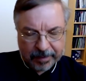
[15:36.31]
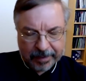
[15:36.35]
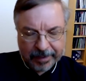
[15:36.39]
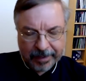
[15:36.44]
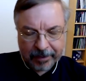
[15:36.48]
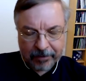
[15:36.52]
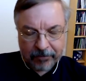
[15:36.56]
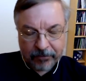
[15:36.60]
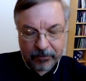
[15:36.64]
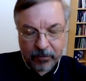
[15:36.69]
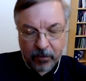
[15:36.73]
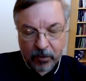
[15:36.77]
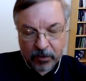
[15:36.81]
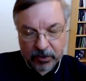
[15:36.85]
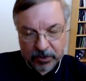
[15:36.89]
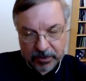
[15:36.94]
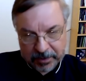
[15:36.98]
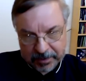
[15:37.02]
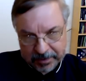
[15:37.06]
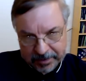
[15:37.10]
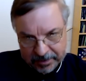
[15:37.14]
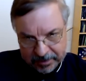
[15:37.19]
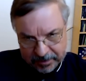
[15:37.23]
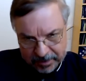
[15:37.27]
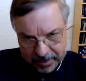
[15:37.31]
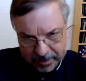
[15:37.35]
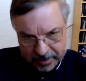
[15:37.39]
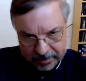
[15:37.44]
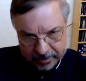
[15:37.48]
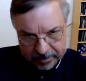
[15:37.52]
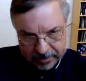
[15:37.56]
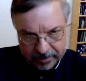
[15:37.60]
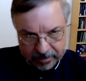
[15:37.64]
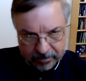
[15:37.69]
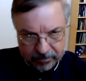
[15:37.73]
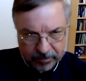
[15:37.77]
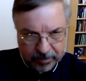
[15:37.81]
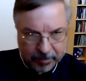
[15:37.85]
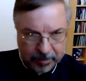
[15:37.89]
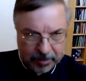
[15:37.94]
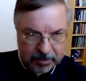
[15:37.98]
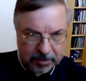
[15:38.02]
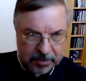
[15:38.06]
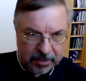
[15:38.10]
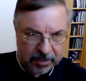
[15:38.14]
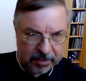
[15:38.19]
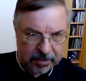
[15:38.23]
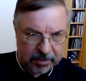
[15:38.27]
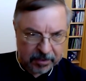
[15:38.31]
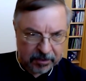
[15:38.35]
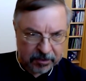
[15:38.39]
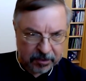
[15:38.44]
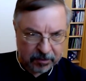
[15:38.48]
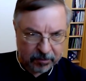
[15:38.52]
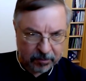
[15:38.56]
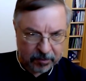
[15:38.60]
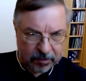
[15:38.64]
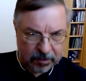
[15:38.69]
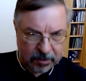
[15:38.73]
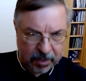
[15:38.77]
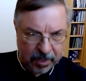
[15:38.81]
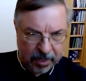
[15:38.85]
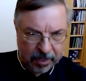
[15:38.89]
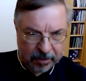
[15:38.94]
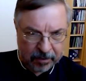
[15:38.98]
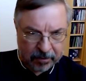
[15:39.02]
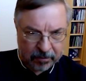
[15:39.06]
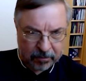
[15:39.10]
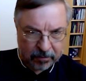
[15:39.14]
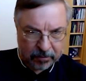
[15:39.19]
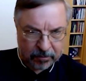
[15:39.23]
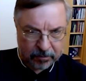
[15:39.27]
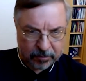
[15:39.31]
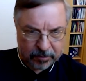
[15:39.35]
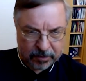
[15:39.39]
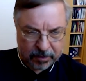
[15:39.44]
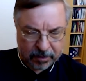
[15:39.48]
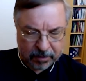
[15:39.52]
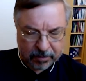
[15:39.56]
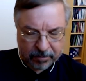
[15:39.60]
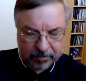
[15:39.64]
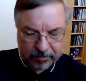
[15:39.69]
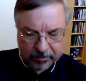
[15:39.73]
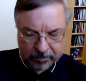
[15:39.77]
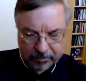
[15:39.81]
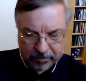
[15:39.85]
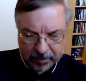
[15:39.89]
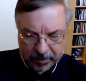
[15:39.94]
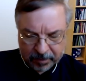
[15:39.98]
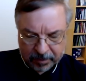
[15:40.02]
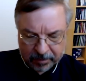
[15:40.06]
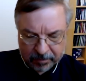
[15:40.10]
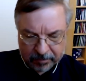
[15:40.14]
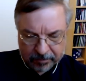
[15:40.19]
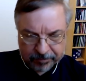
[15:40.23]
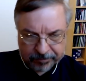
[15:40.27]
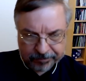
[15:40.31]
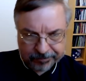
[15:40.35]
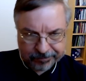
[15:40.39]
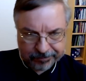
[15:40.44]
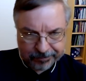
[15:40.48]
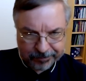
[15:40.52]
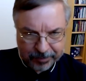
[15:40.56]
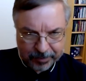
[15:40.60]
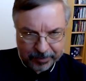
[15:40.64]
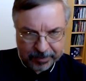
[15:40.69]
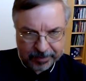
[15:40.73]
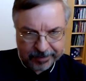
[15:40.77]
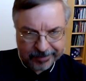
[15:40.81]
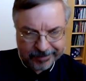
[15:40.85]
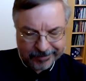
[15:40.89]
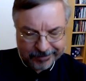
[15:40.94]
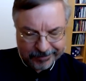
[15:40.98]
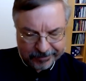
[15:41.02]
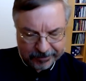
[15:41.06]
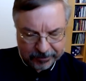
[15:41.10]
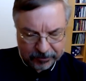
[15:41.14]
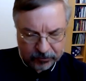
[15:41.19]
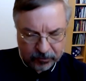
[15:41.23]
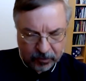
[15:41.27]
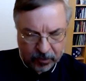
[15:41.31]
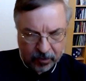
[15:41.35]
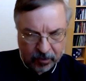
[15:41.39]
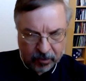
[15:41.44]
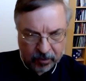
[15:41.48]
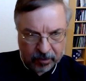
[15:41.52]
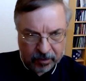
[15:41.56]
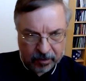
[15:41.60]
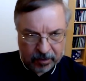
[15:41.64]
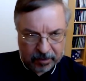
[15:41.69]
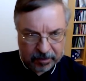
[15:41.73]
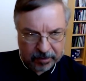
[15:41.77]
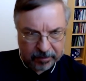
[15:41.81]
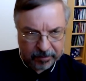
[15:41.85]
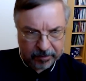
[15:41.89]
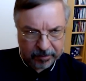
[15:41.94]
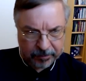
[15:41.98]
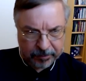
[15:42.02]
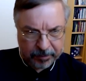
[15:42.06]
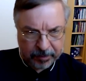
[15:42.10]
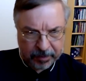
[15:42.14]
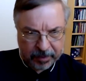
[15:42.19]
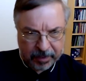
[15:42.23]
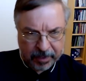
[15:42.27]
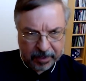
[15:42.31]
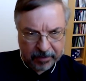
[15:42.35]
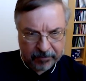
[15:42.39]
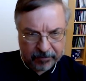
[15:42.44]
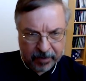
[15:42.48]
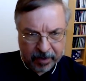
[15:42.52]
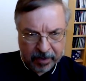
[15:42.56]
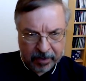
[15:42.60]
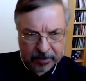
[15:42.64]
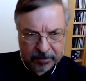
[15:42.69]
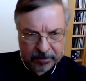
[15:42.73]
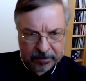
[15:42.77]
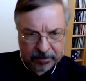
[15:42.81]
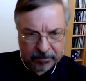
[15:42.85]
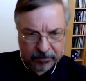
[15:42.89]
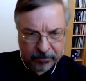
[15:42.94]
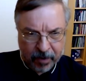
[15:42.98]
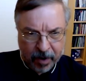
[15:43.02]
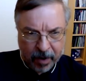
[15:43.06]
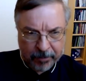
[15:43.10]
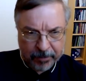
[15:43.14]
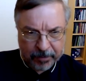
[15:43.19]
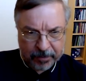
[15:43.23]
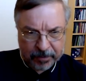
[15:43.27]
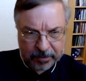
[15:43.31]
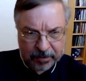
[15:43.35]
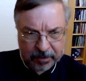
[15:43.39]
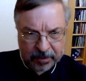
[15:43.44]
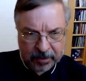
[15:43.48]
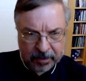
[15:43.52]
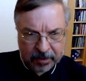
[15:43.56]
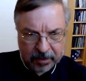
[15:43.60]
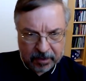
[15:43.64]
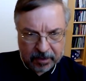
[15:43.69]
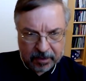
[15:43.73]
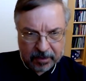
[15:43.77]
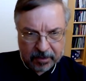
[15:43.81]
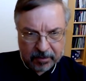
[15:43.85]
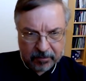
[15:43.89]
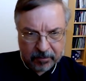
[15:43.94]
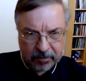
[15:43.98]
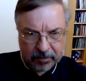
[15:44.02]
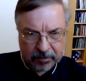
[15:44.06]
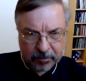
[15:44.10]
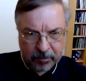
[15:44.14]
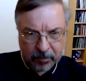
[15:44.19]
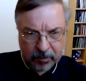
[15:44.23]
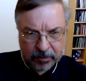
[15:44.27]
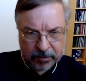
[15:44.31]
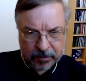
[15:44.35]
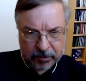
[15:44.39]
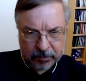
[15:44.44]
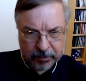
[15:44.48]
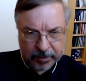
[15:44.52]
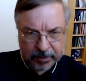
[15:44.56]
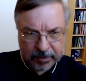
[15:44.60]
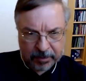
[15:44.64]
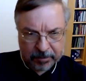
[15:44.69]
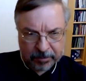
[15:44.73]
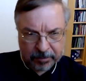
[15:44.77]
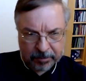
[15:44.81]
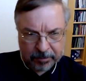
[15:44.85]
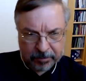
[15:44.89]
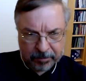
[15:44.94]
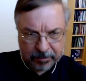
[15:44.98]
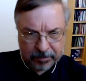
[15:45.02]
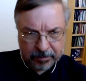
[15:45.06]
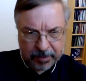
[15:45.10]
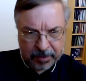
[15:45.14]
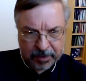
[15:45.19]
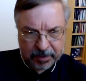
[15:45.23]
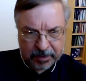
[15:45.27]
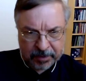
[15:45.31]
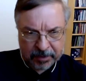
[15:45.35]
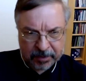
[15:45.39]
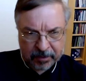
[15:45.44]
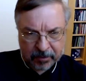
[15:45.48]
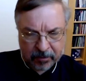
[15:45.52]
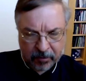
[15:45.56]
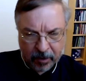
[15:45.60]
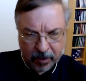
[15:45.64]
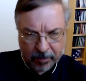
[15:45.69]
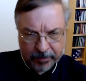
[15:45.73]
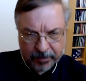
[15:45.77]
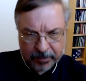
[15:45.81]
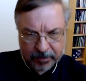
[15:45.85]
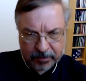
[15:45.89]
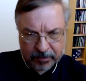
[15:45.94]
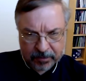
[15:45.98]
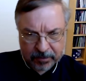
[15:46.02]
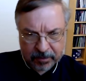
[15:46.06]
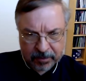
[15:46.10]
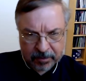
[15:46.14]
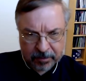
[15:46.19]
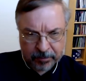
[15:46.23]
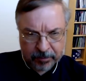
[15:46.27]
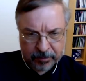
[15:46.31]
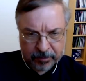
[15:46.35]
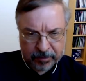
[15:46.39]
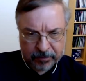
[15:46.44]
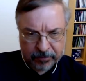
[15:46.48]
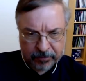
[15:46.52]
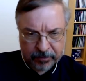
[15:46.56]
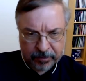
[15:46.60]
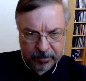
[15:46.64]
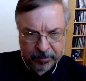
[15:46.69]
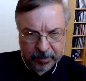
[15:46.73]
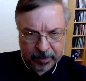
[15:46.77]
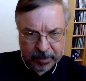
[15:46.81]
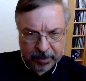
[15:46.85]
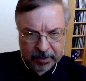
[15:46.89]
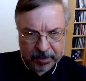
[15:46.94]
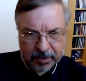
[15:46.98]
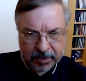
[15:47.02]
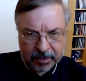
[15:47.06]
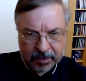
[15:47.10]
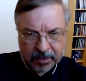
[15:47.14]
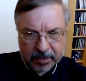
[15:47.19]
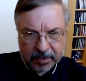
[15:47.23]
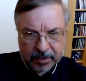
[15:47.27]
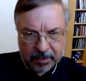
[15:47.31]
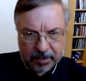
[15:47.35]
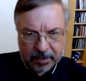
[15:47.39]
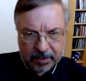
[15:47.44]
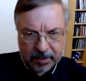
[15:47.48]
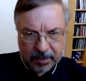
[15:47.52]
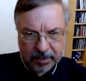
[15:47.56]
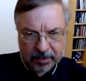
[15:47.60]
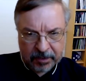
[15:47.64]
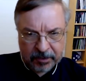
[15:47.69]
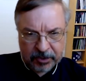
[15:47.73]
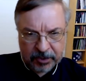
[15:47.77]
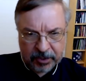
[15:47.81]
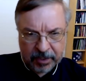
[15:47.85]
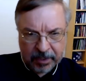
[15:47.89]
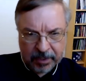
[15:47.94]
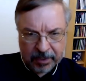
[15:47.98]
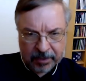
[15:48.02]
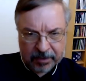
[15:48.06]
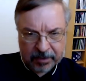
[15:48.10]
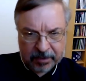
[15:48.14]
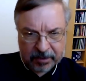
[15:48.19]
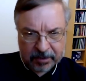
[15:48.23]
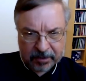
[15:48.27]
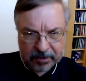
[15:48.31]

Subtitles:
Unfortunately, then, 3 months later, she was diagnosed with a pretty strong BK virus nephropathy with more than 20 million copies in the peripheral blood, and she had